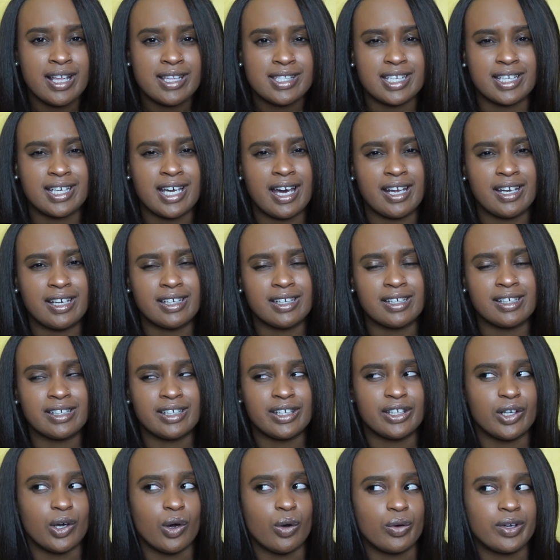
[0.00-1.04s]
to kind
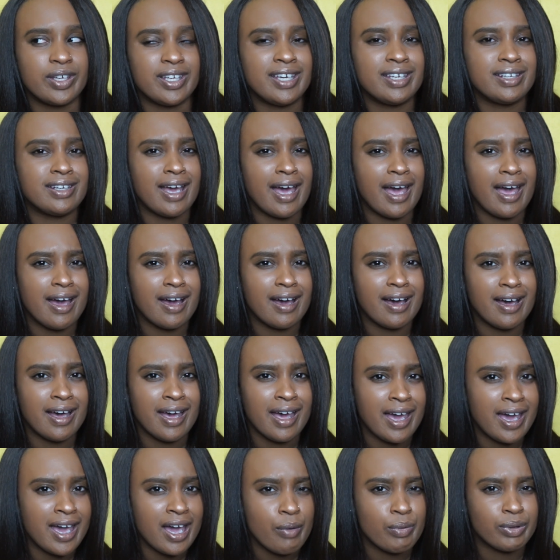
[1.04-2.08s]
of get
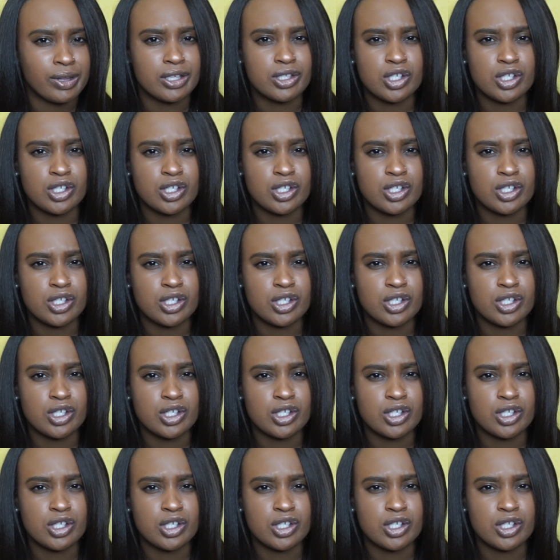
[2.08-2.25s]
ahead with